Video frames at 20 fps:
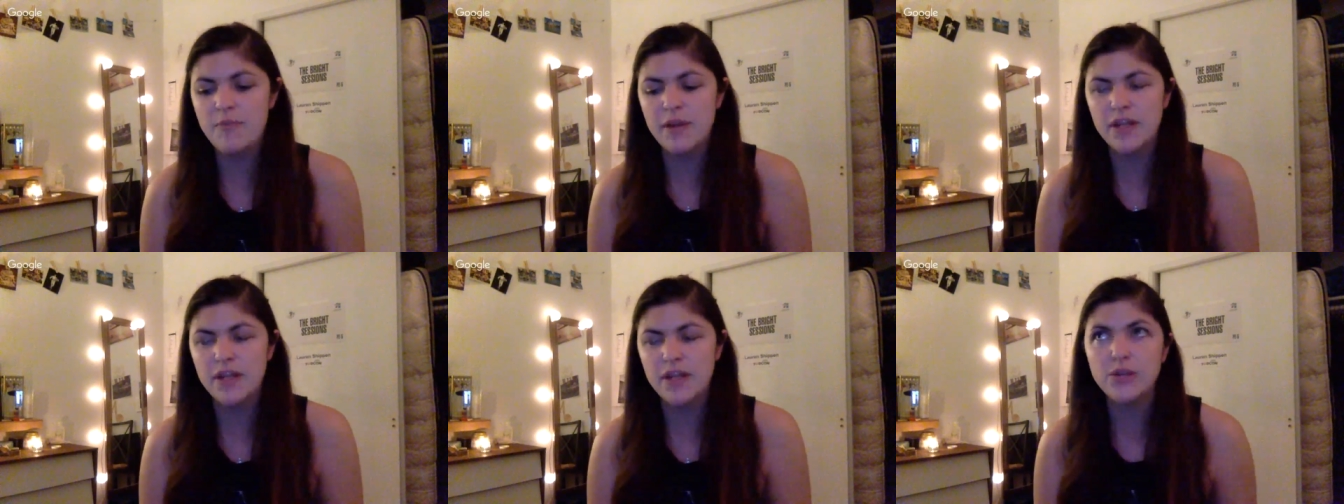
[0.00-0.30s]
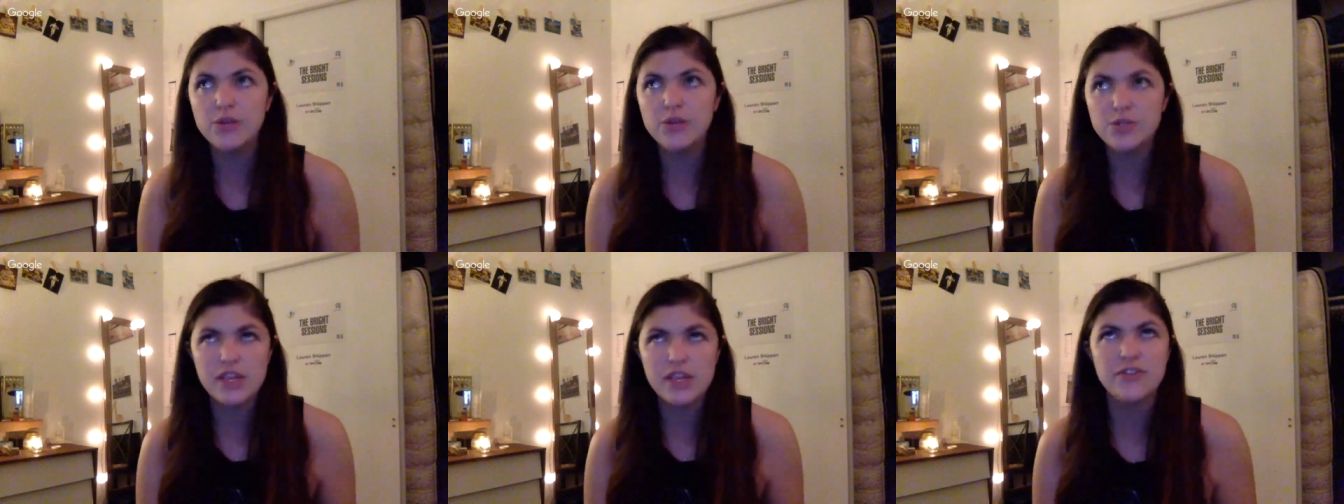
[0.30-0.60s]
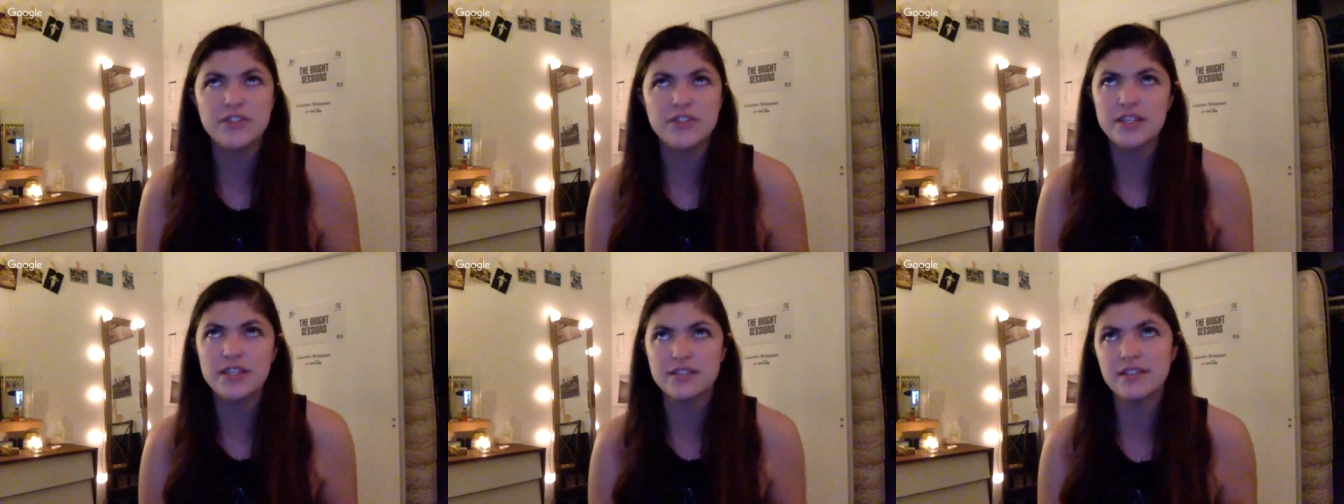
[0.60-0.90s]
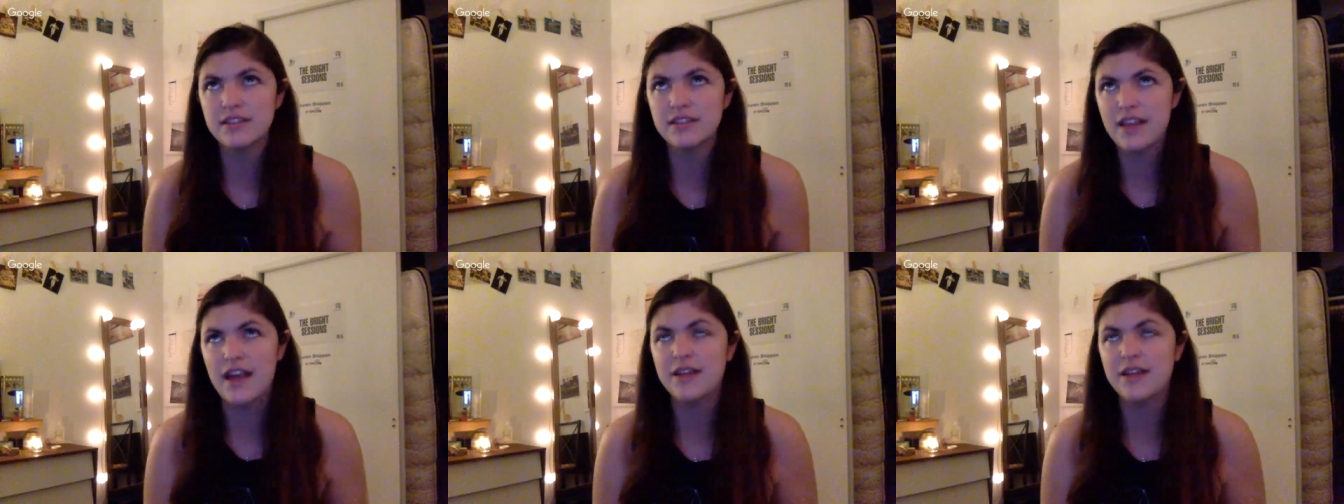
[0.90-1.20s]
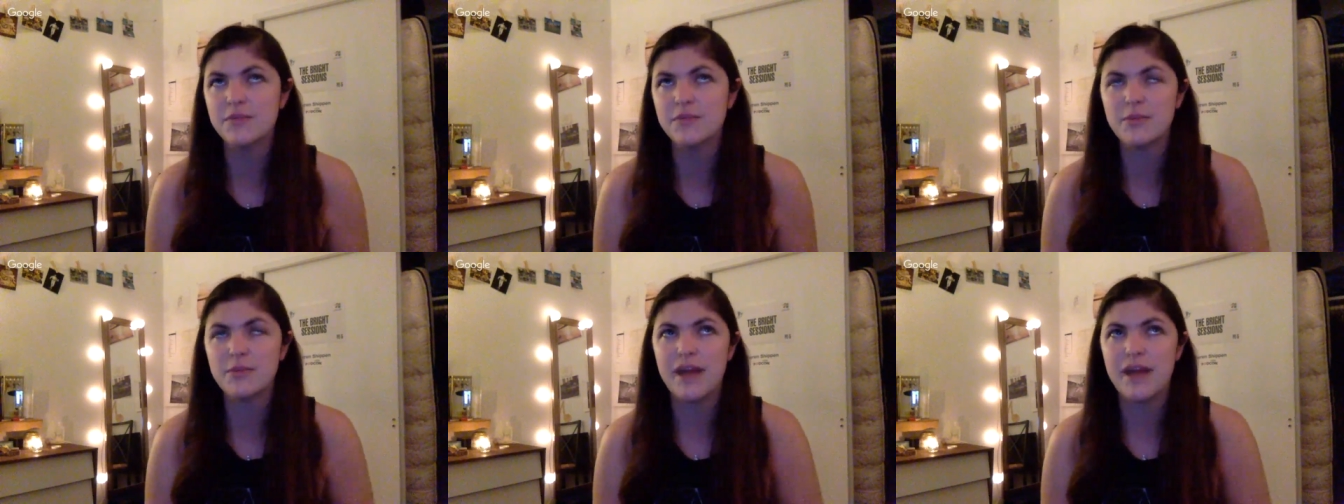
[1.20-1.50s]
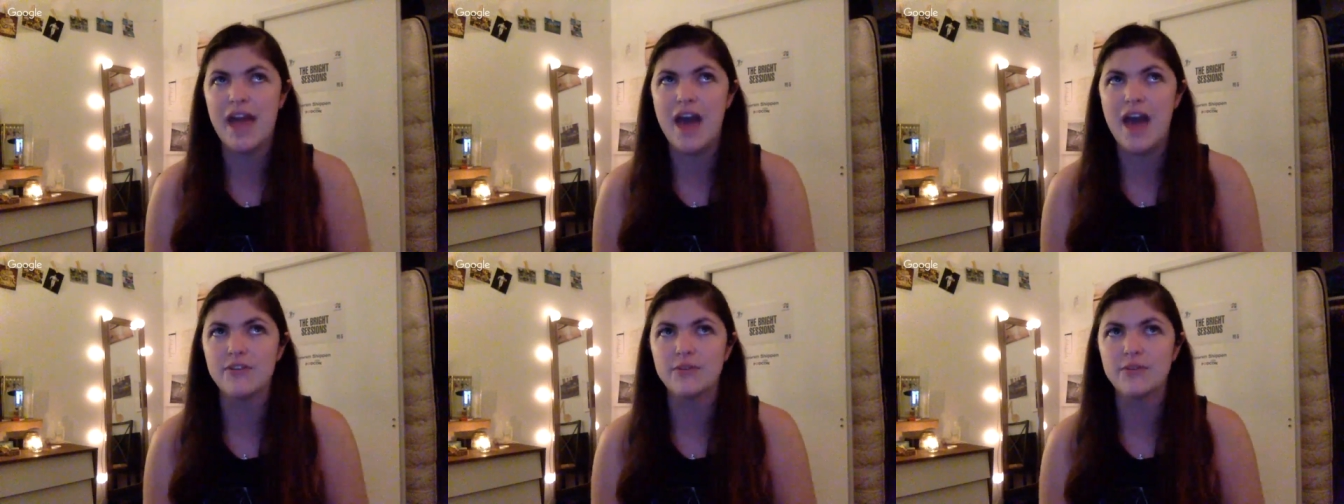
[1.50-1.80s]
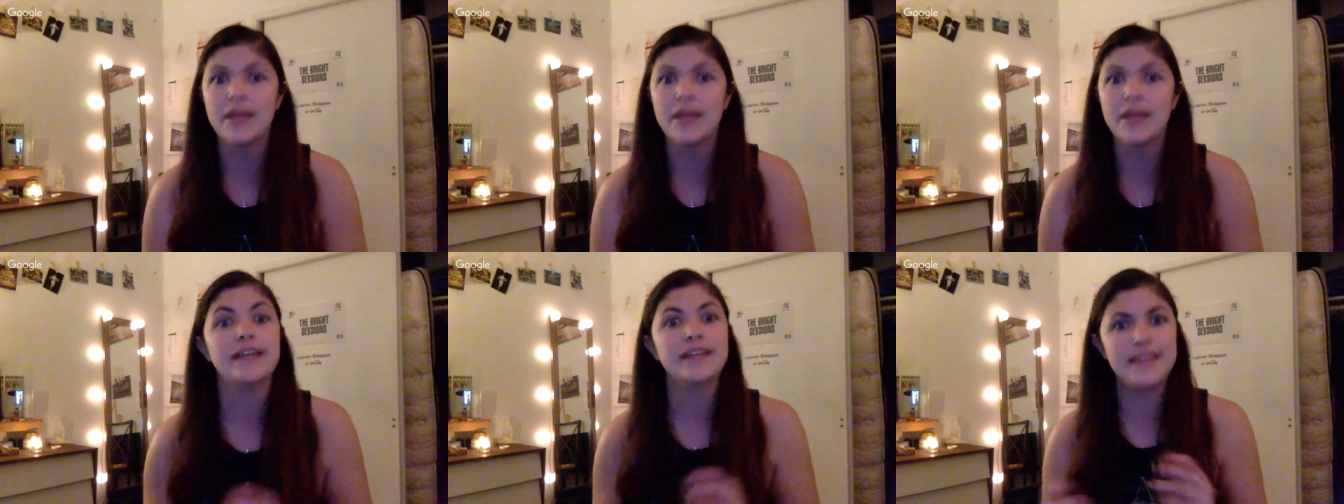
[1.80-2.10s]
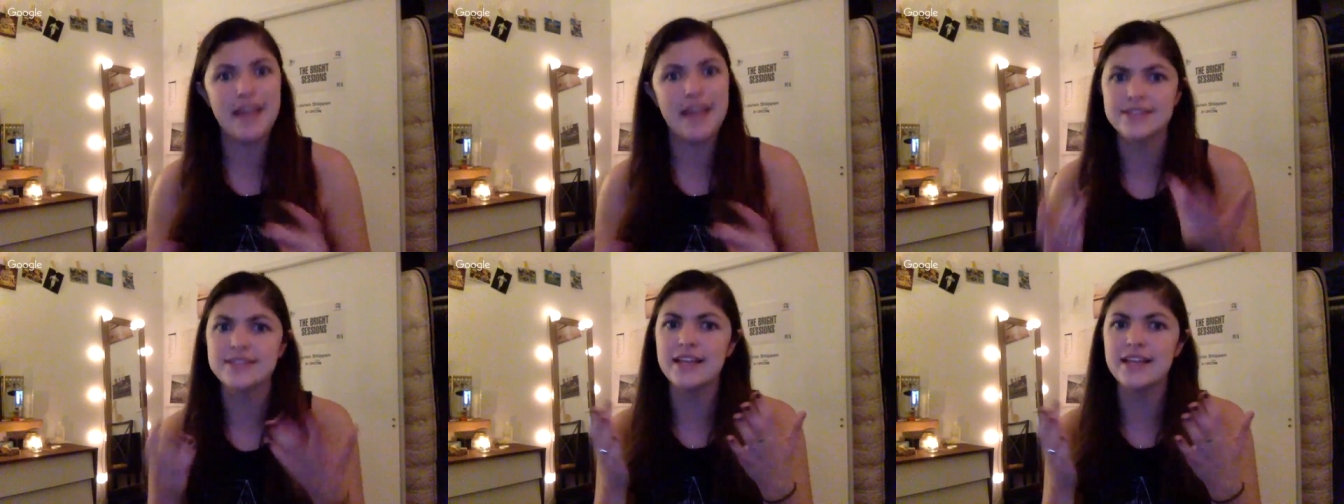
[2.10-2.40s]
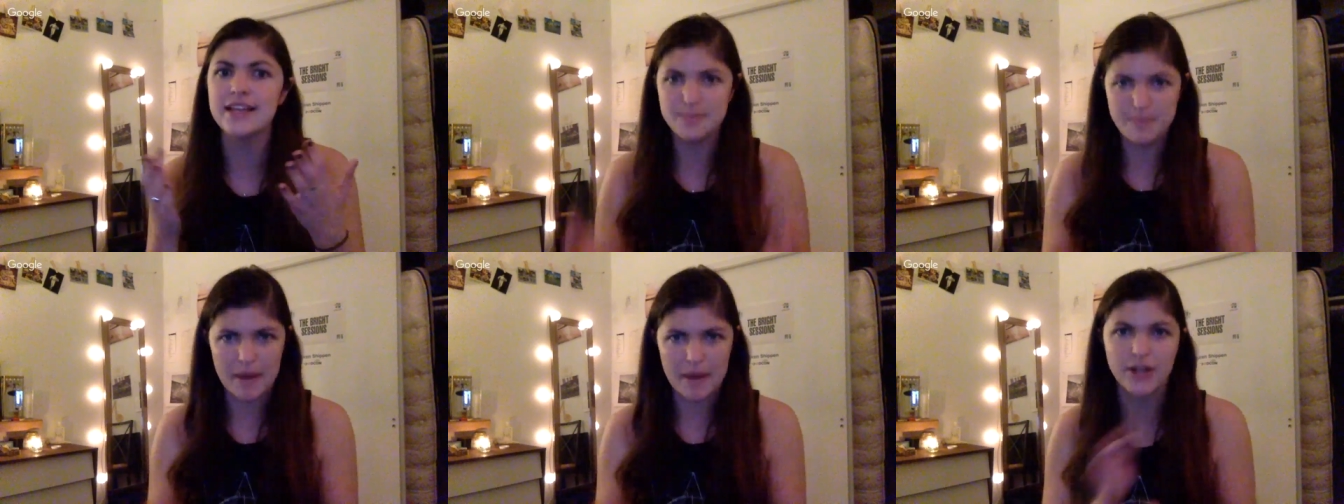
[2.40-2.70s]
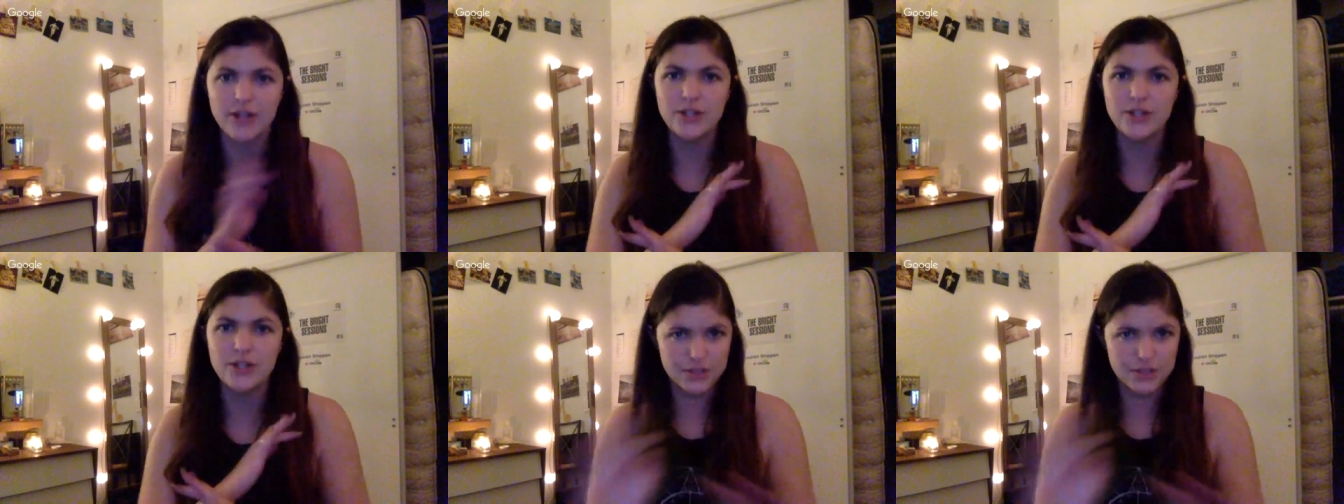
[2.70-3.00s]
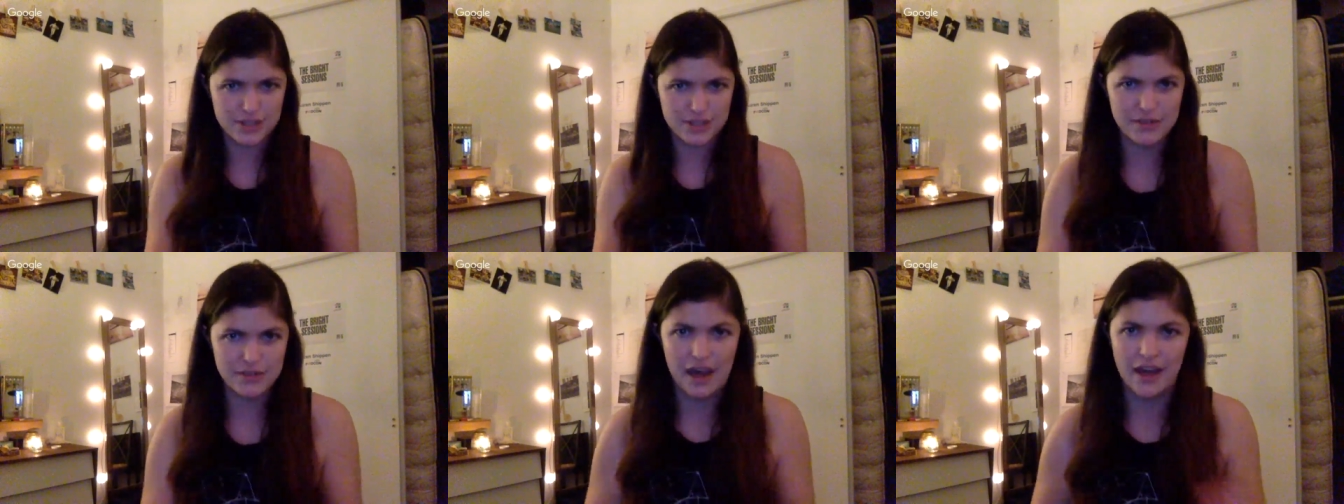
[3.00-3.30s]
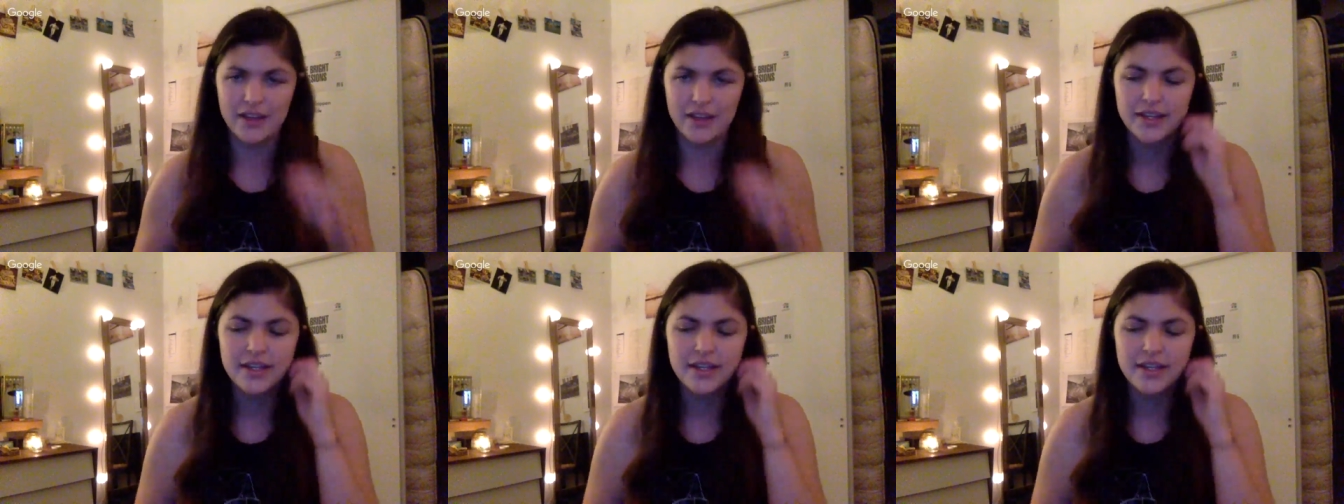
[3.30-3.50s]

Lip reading: But usually if it doesn't align with what I have, I'm like, yes, that's better. You should do that.